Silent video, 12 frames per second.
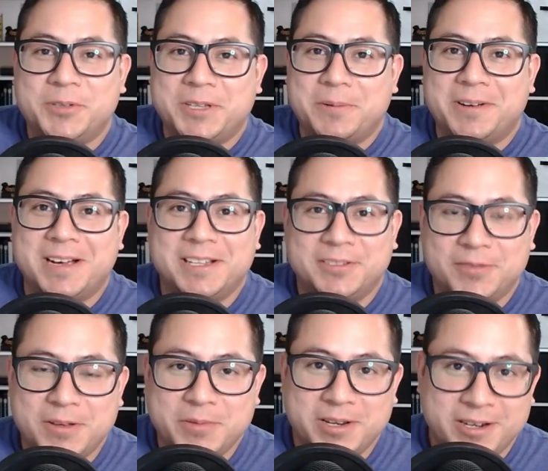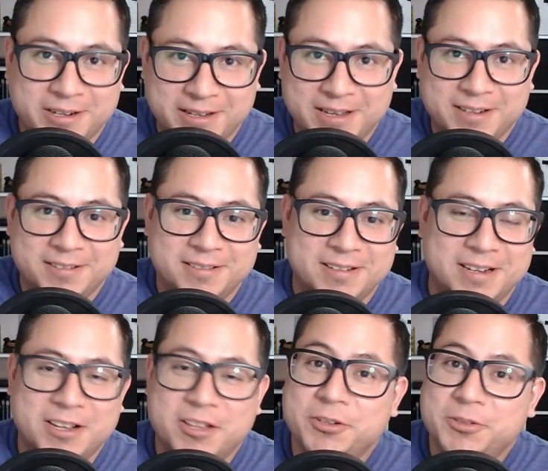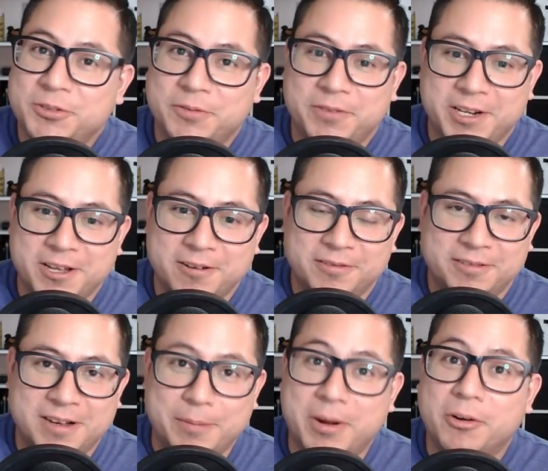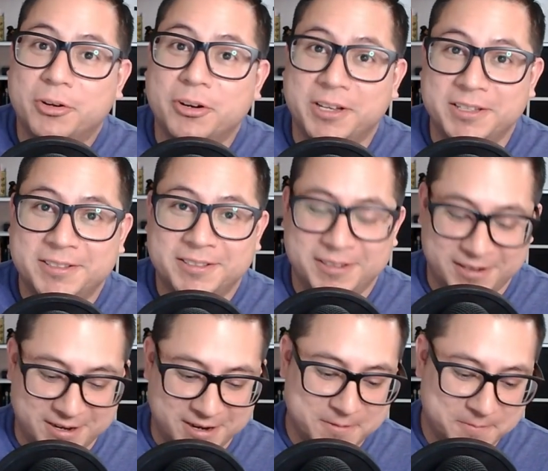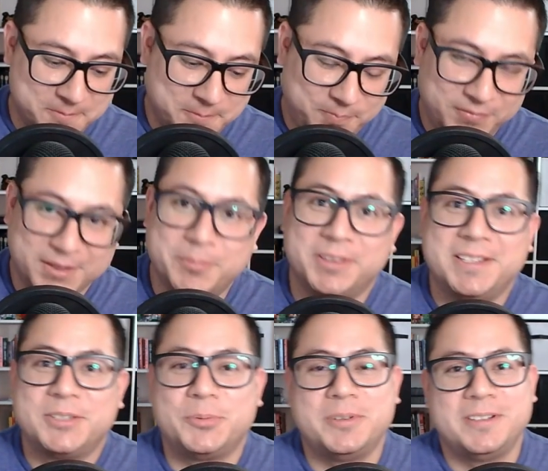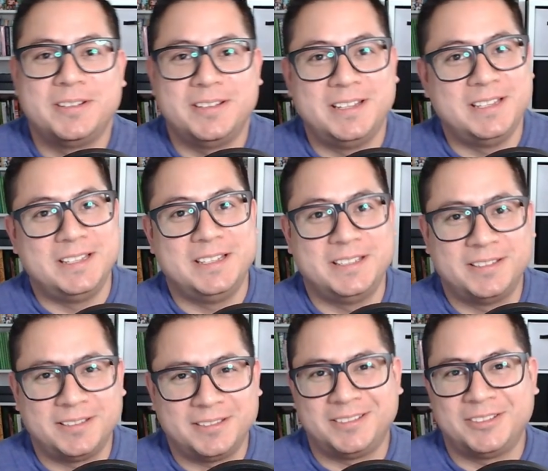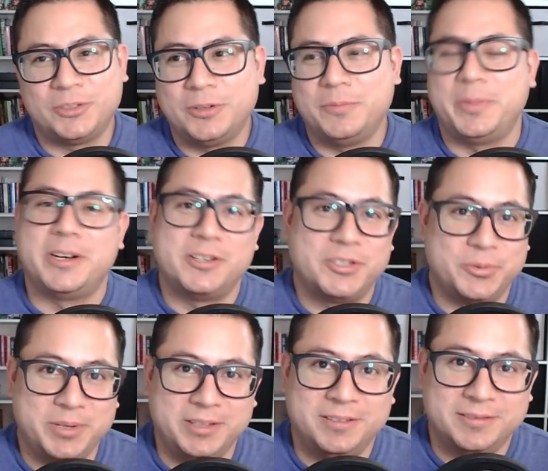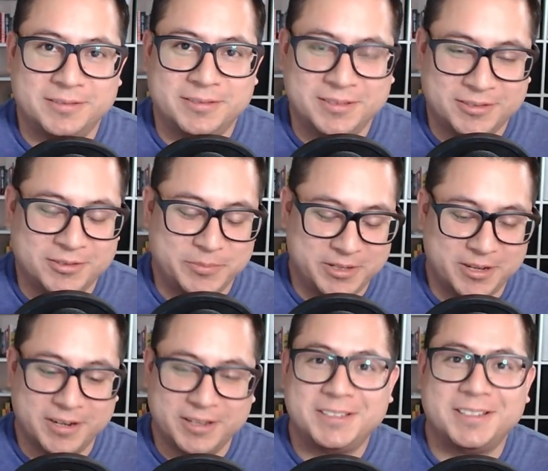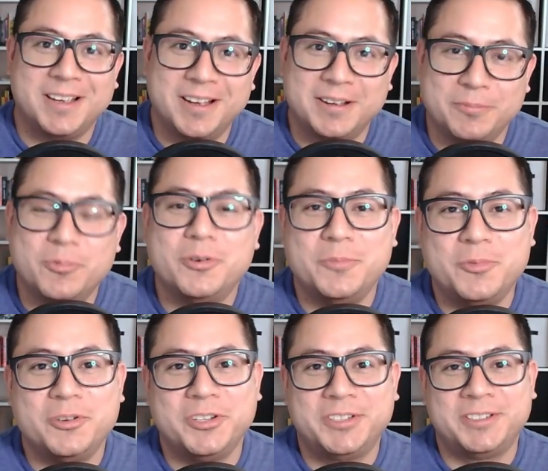what's up guys? Fabian here again. Another YouTube video about cookies. Um, but this one is sort of bittersweet, to be honest. Uh, more more